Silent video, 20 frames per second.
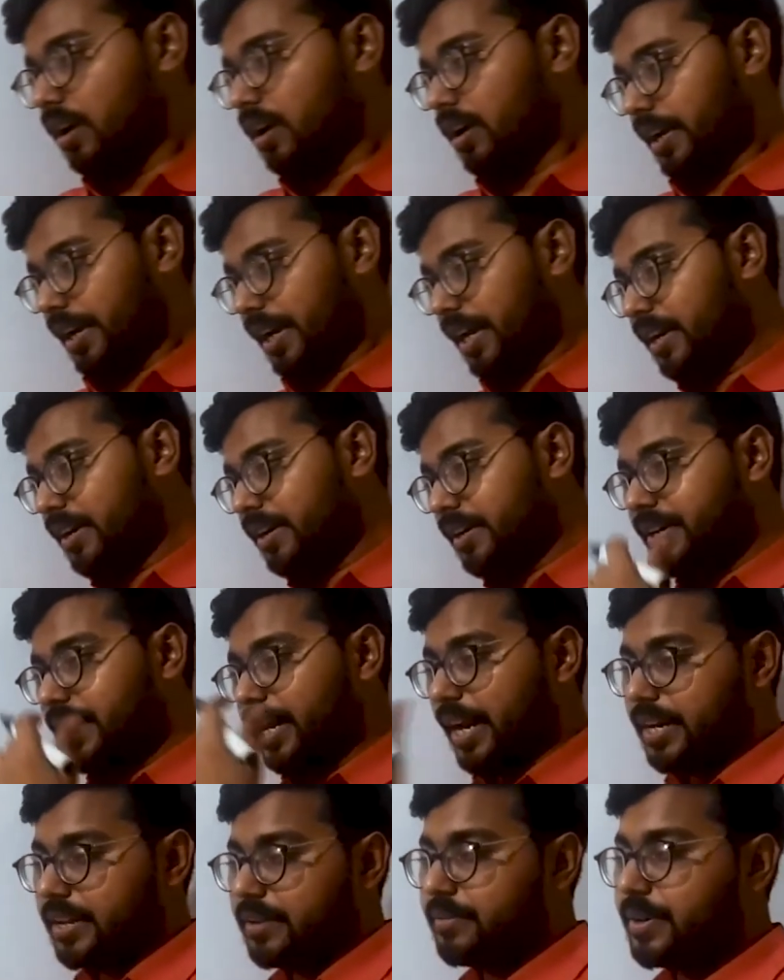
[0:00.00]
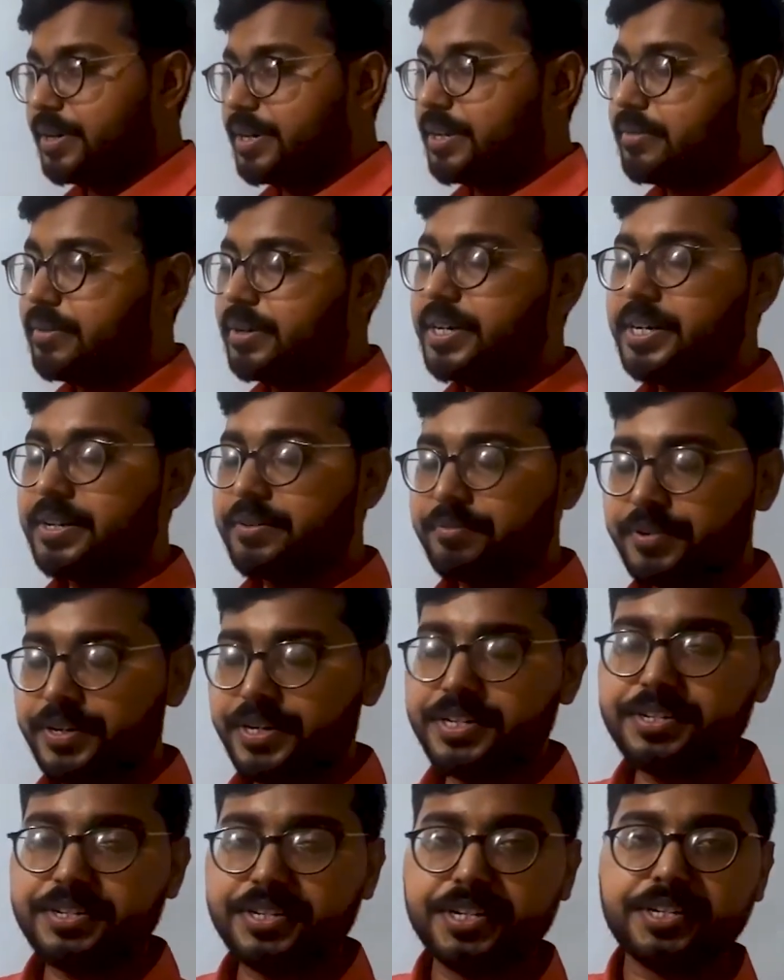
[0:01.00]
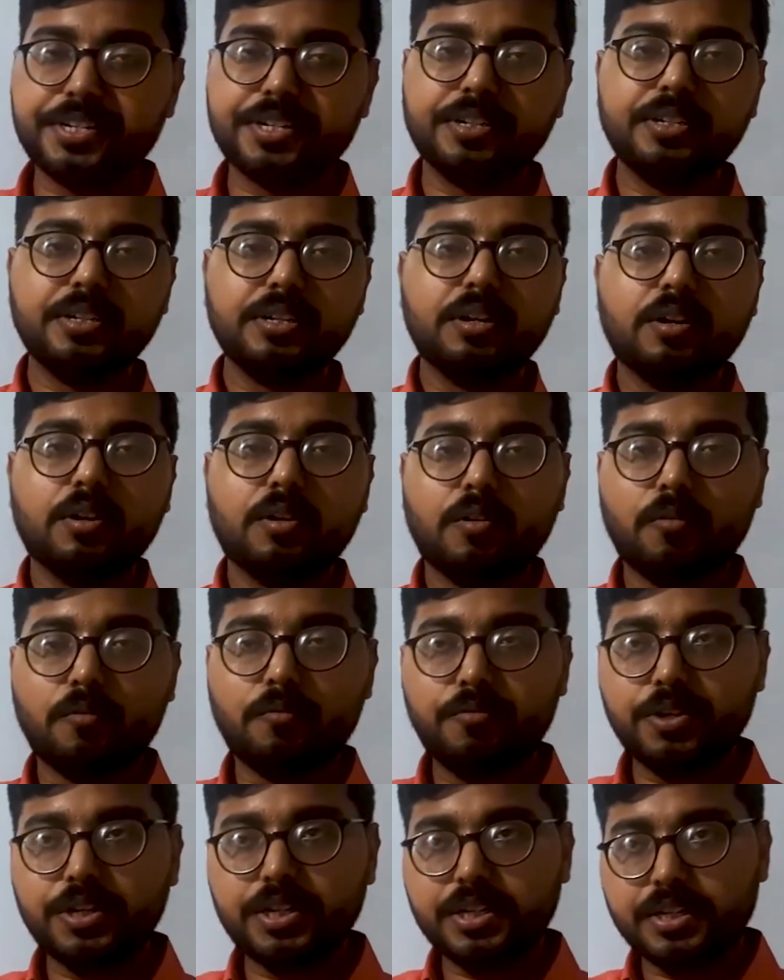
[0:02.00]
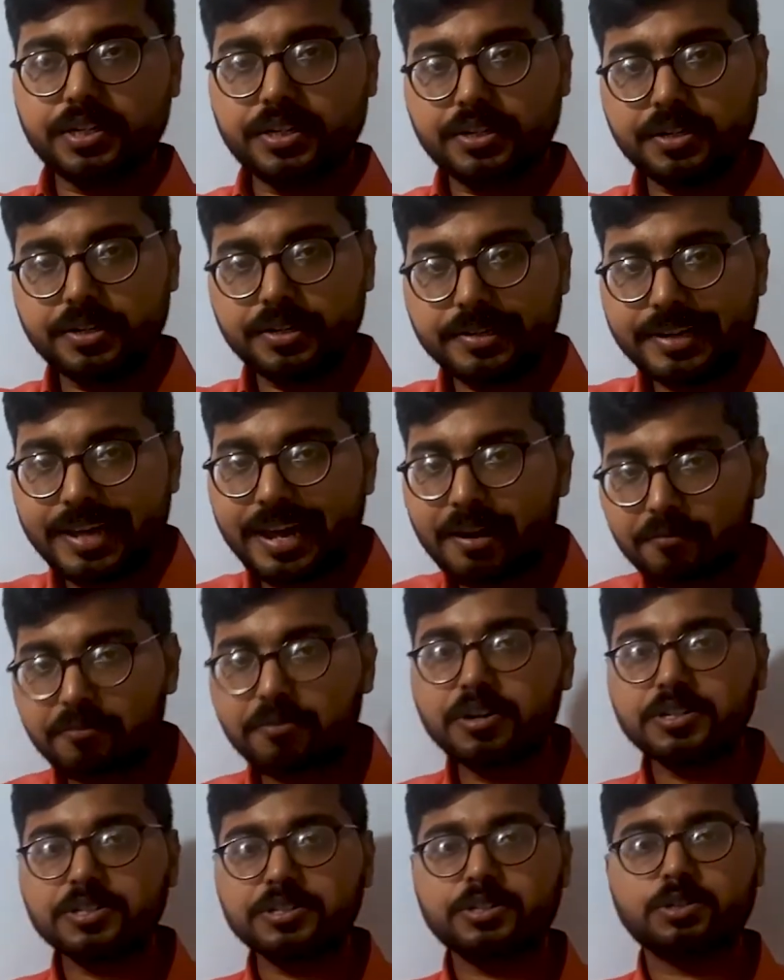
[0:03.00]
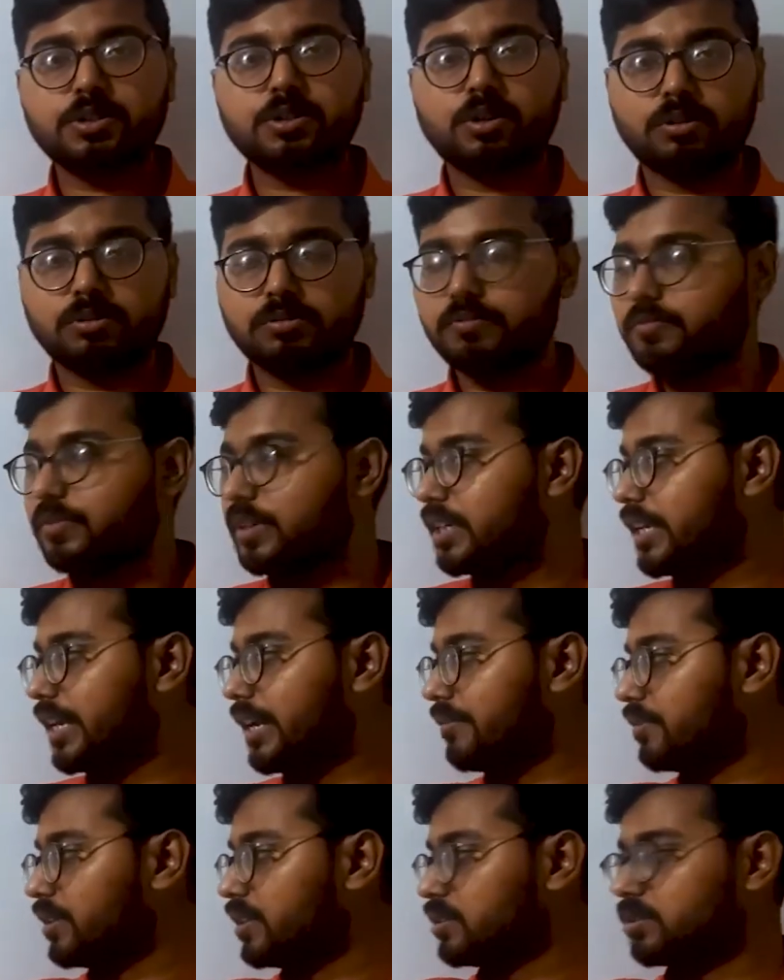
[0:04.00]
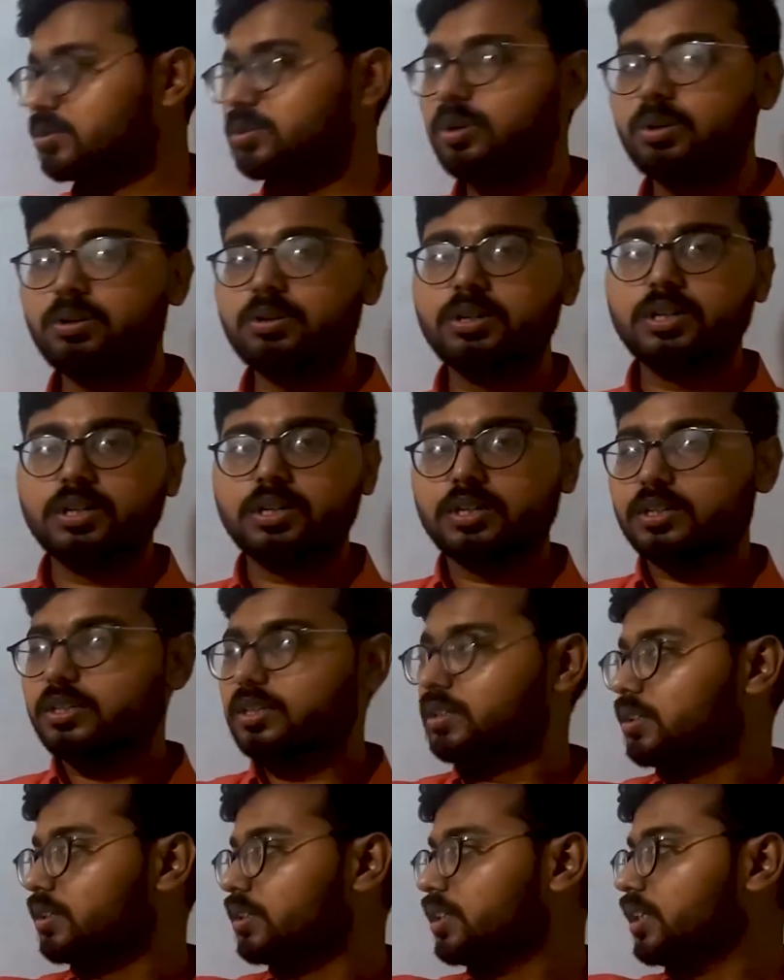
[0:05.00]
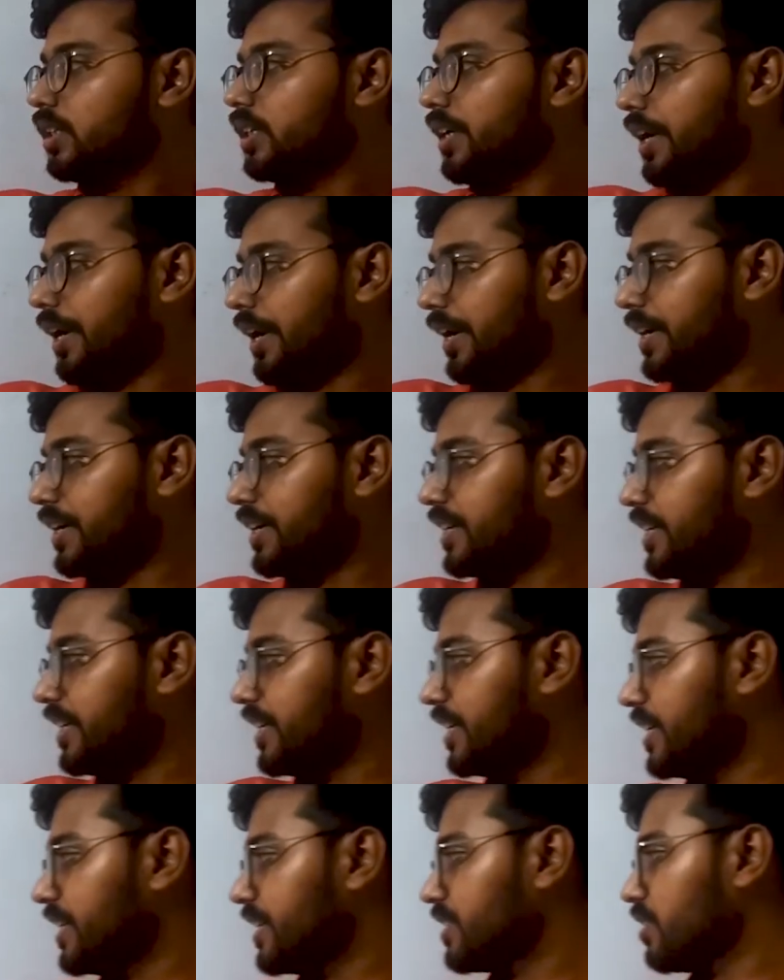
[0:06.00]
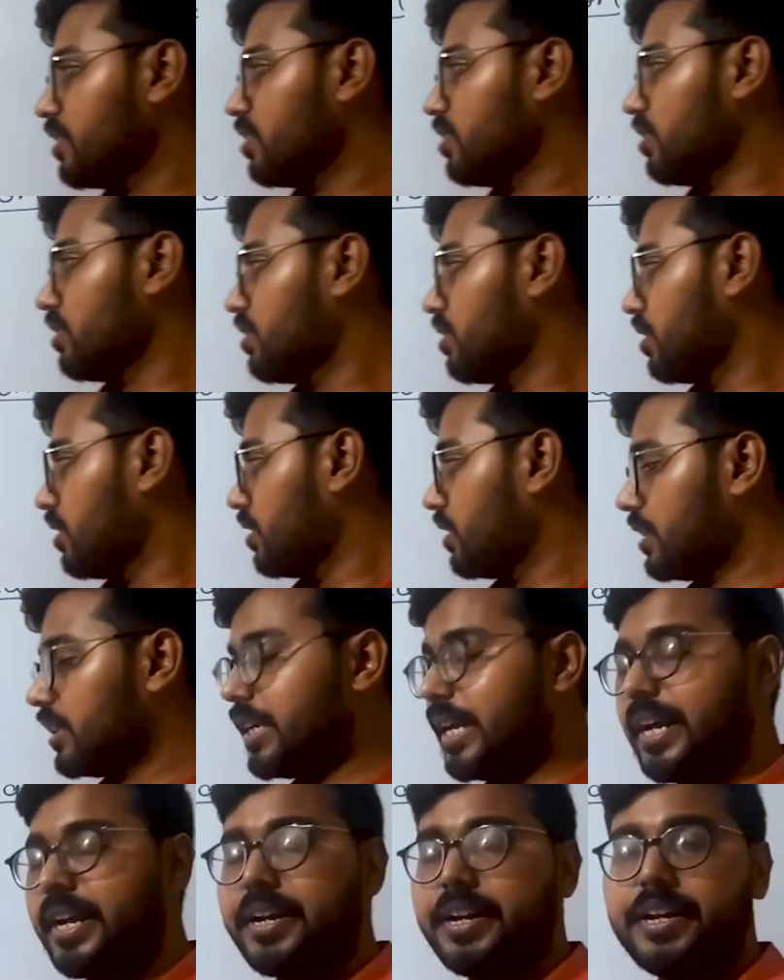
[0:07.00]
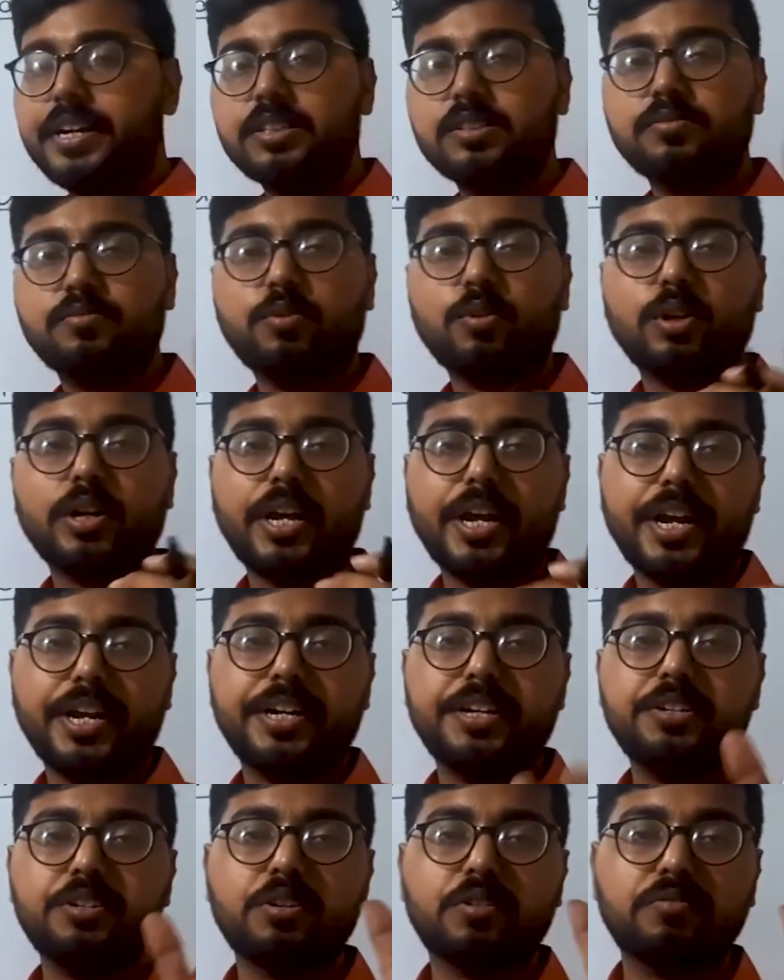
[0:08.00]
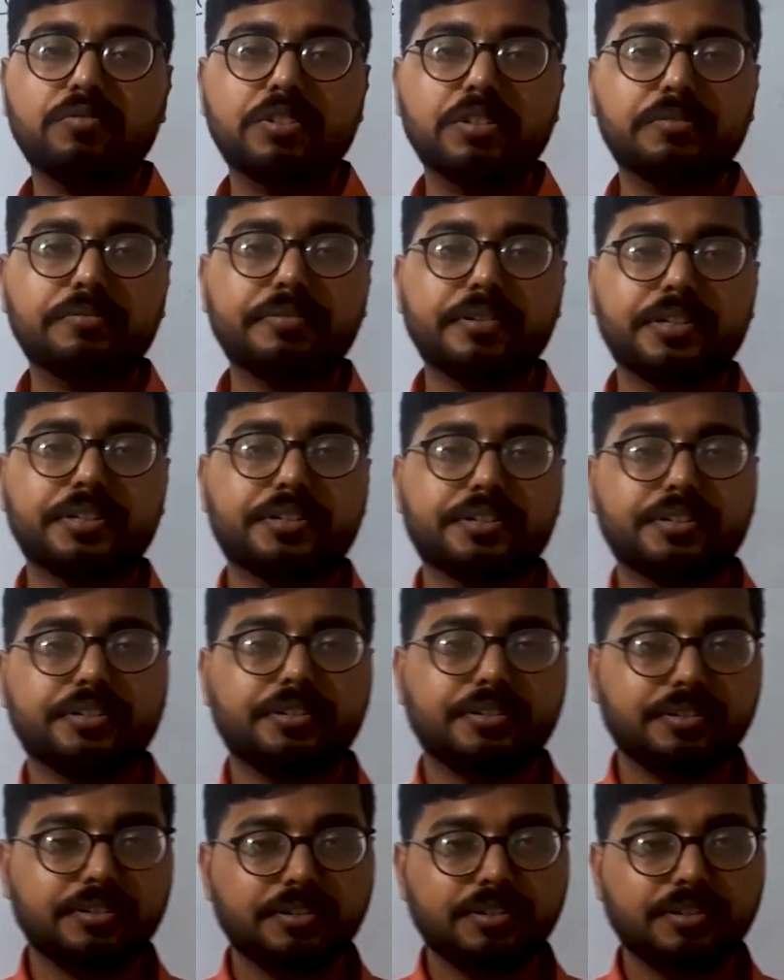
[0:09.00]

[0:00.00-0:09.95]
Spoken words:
in derivative and differentiation, we never saw the integration 10x for any of the function.